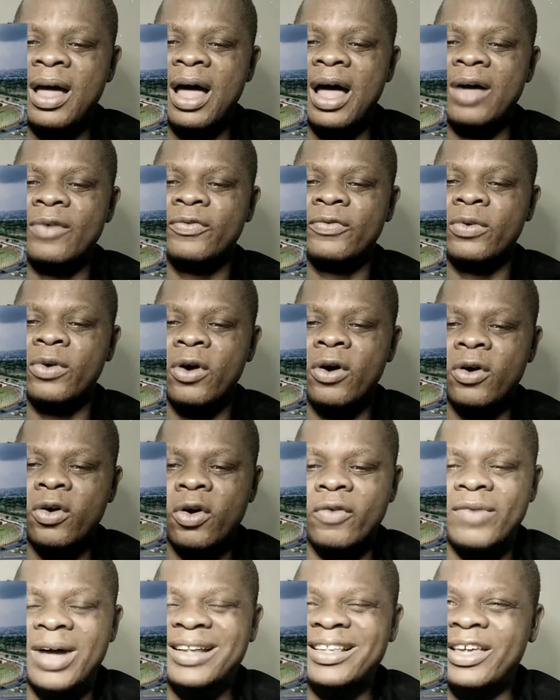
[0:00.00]
have
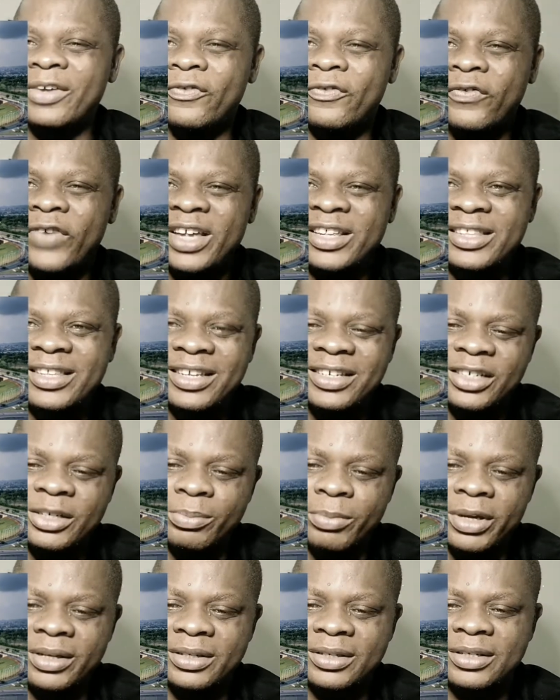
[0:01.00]
uncovered a
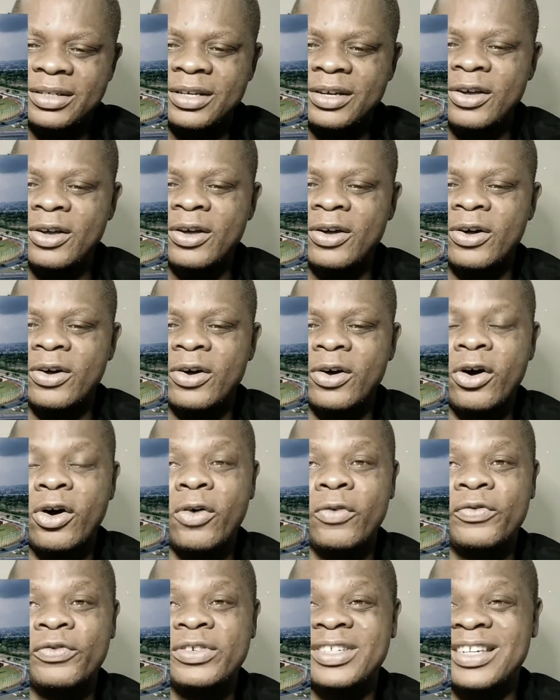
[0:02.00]
fetish means
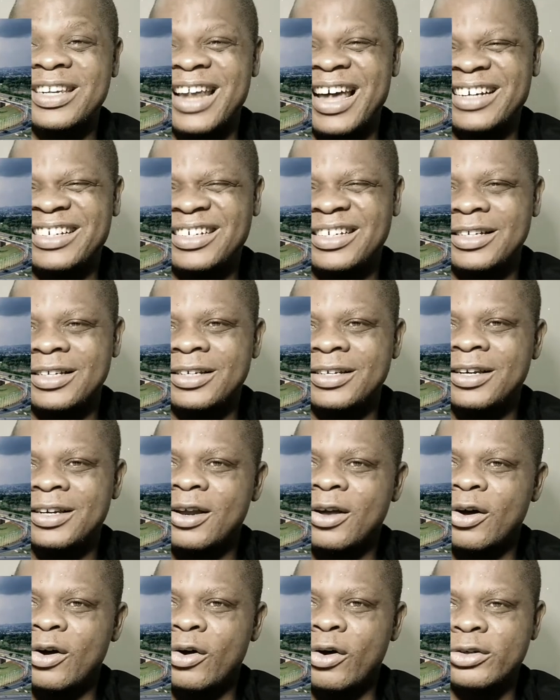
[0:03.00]
of
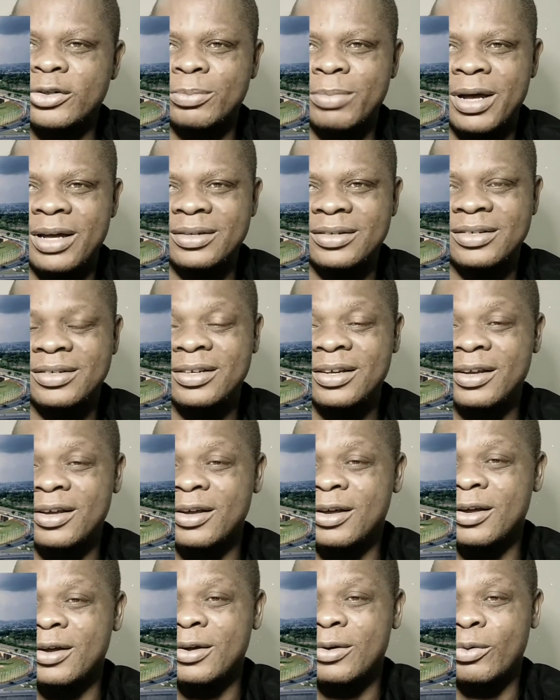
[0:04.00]
smashing husbands.
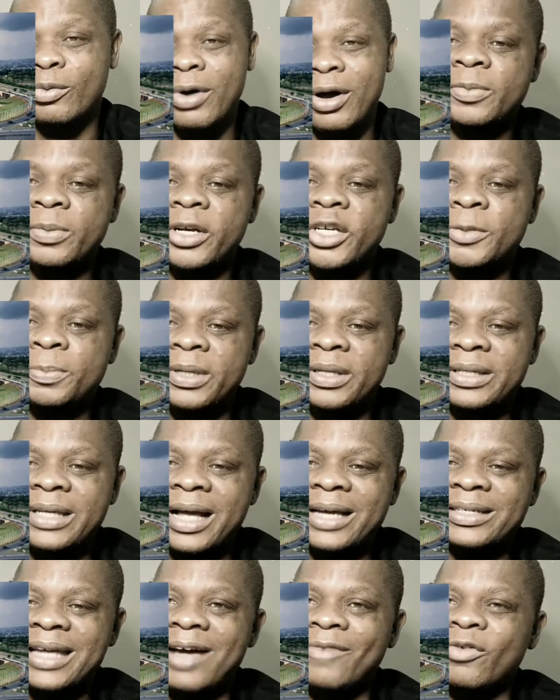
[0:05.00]
Desperate
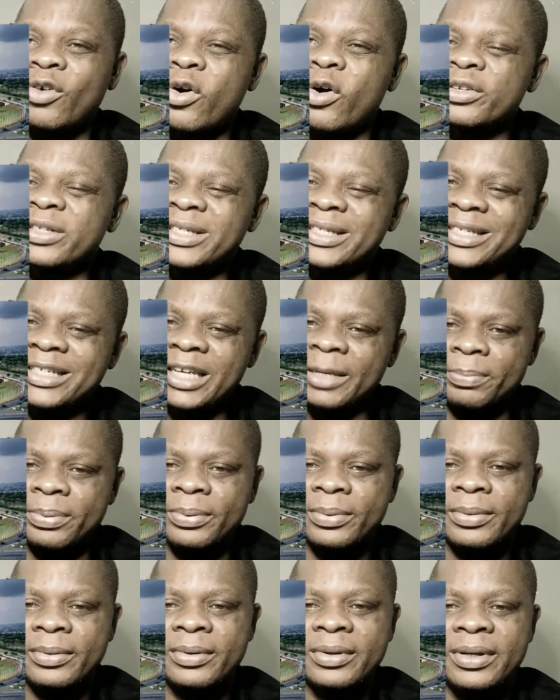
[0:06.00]
painters have gone
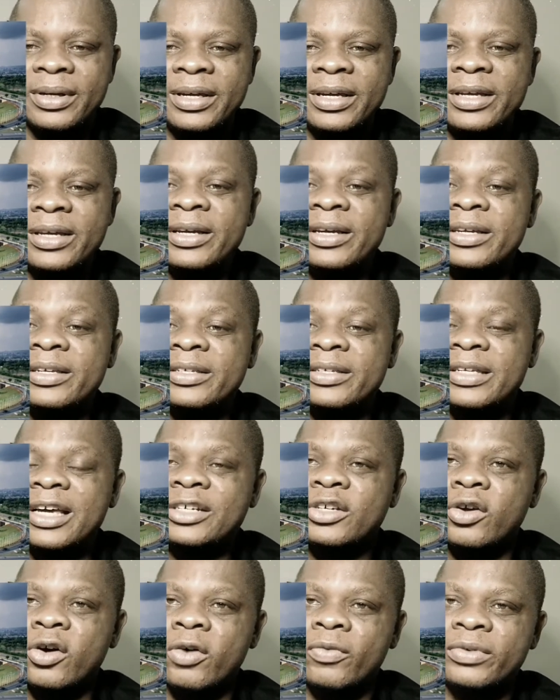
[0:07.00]
deep in
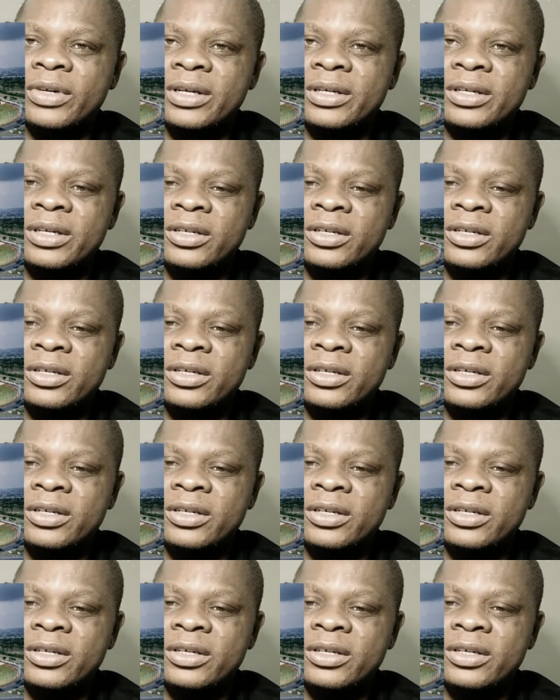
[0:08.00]
search of